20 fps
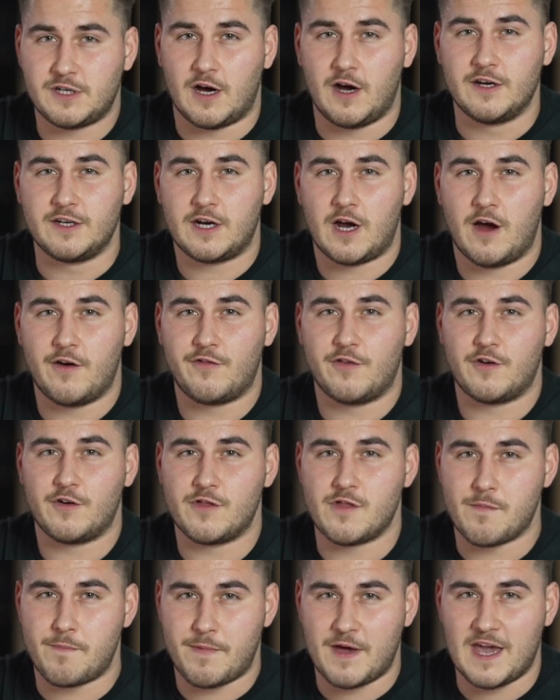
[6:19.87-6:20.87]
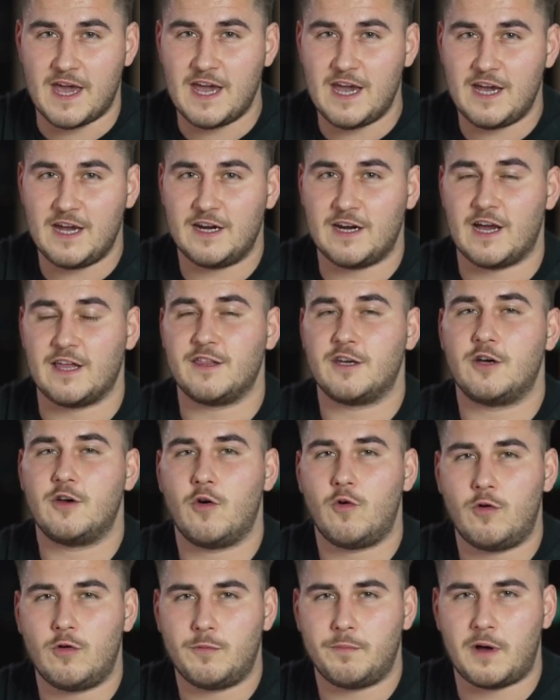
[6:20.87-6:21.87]
to uncover the pain and the
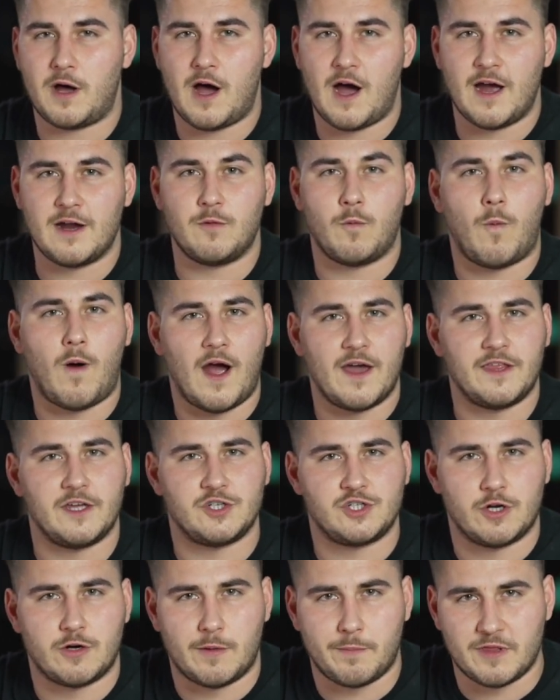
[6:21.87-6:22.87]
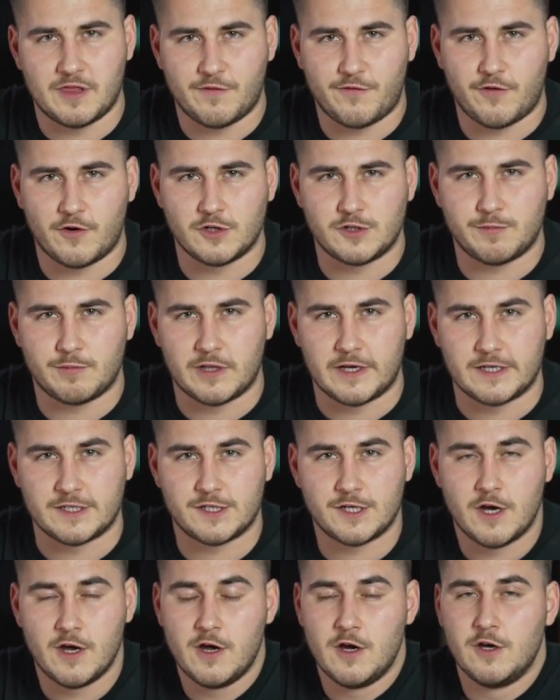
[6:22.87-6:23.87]
goal behind why they showed up in the first
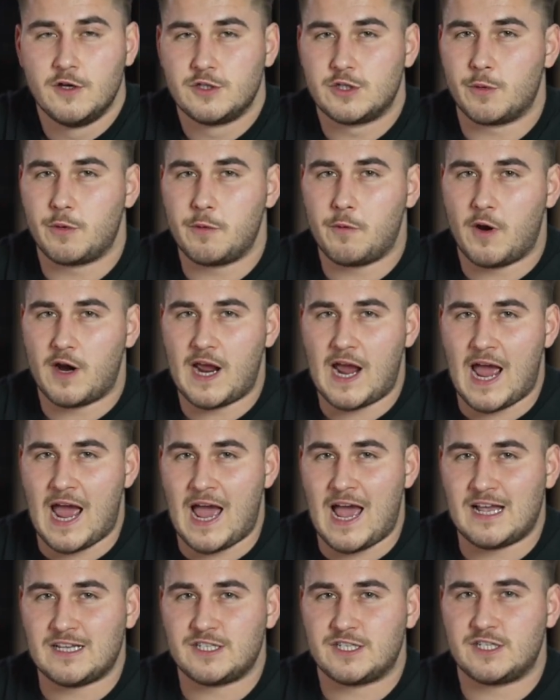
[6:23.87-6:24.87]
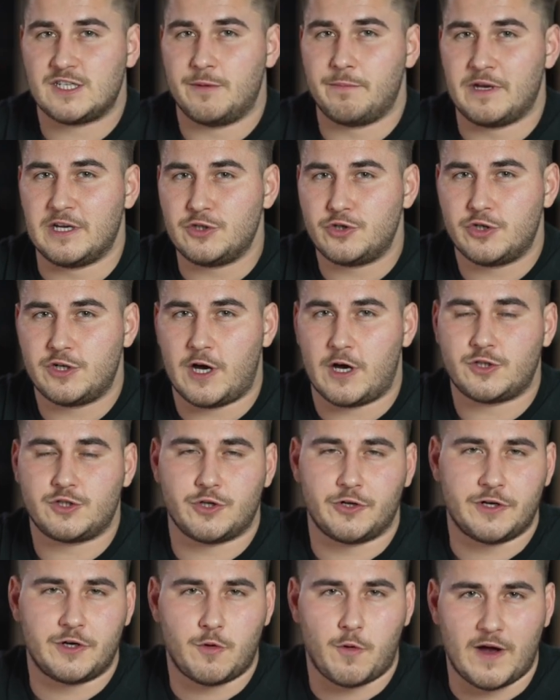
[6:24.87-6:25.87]
place. So we want to ask some
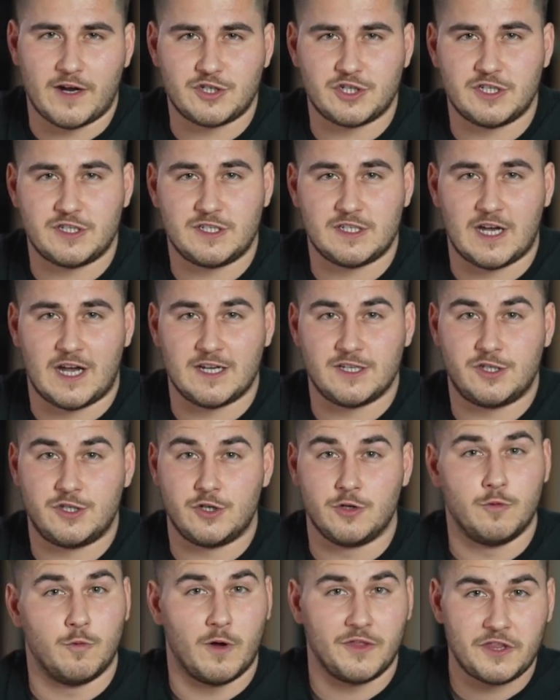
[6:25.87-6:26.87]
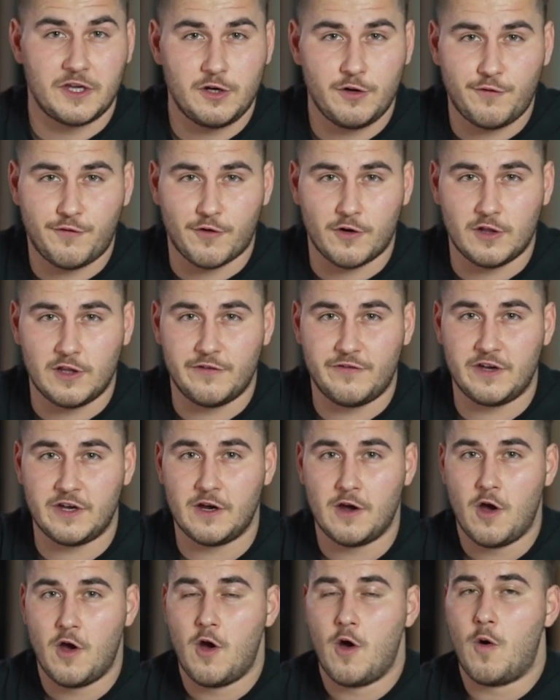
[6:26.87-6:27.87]
introductory questions as to what they do for a
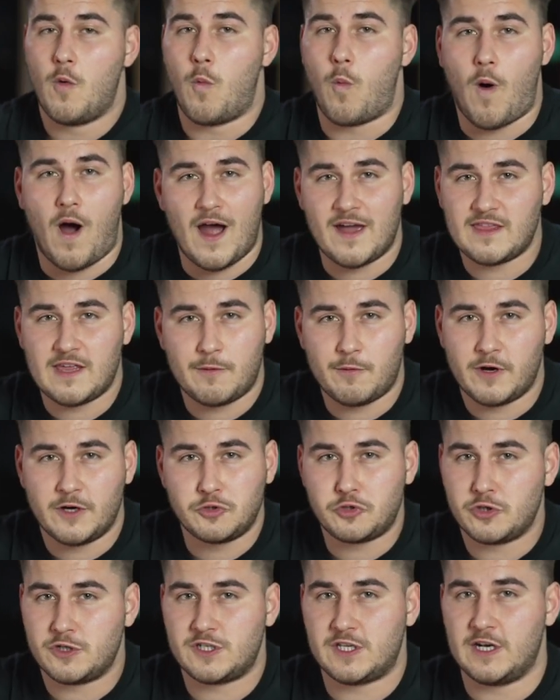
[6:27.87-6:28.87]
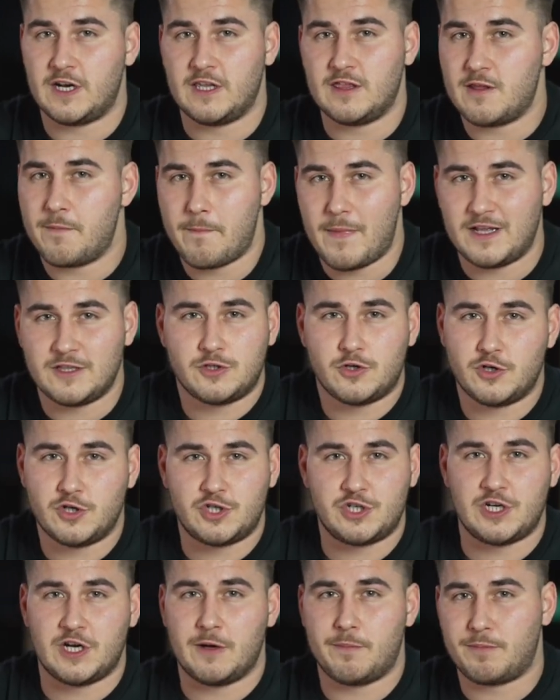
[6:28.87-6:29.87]
living, why they were interested in the
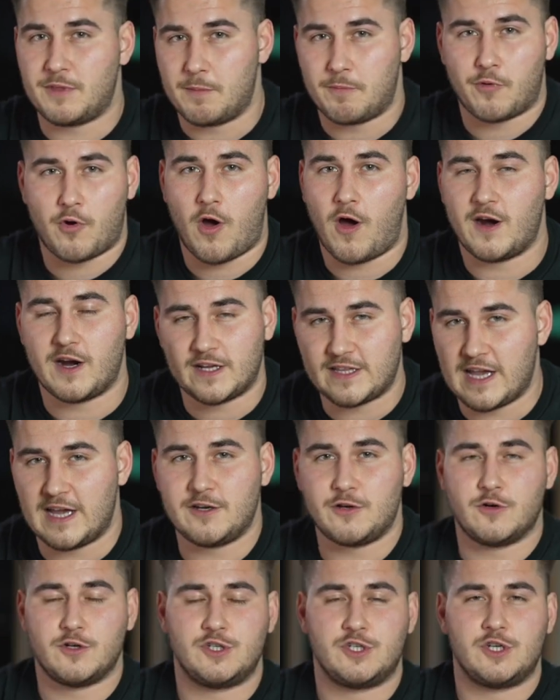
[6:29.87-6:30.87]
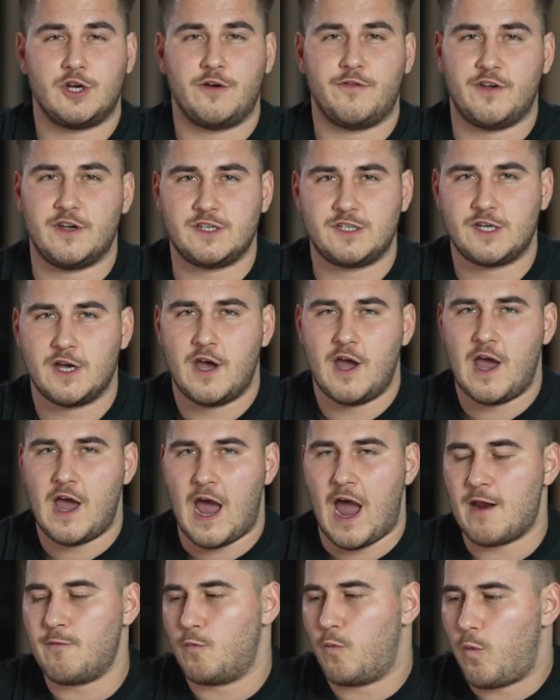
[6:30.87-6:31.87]
mentorship, the product and or service,
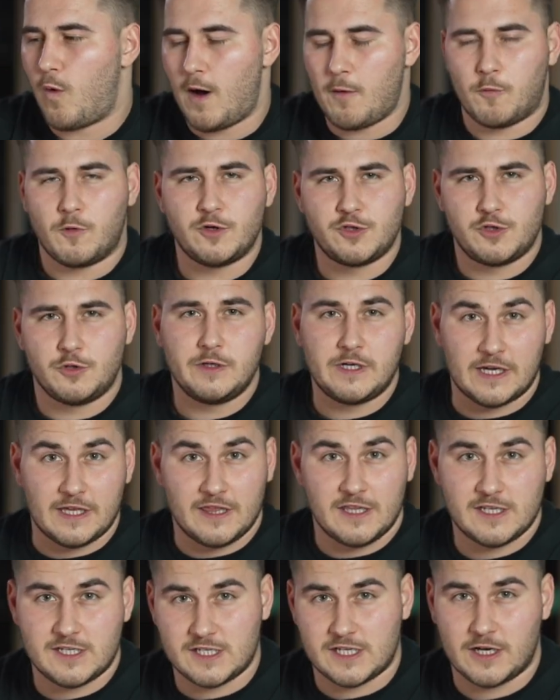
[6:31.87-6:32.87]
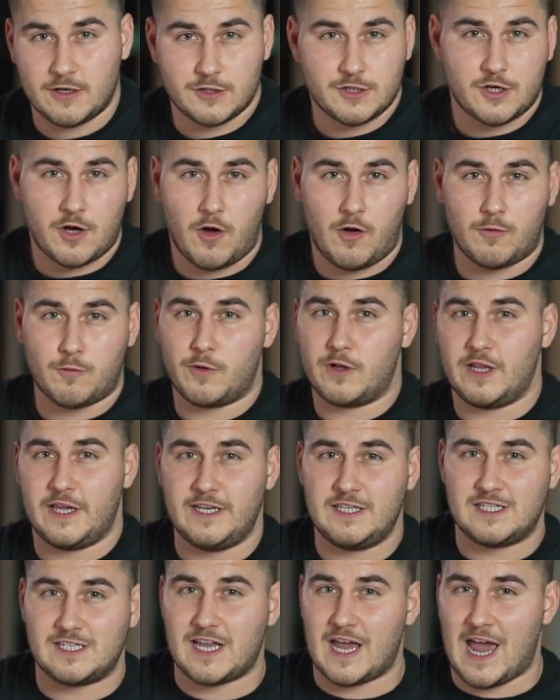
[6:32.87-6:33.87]
and what we're doing in this sales call
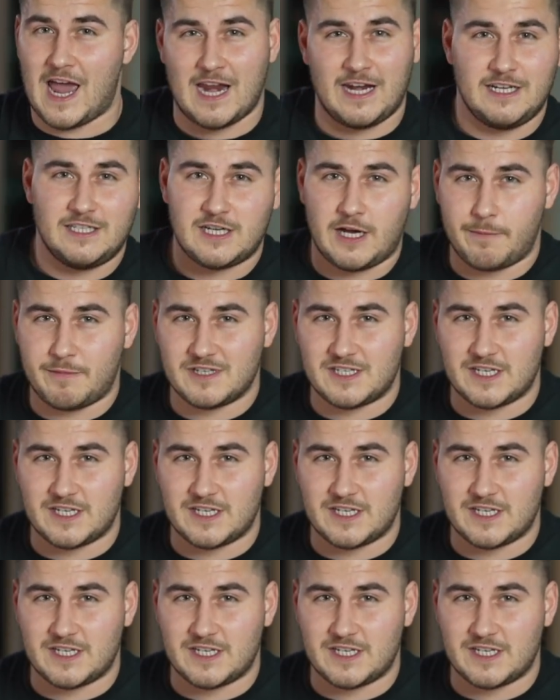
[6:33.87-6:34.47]
relates to any type of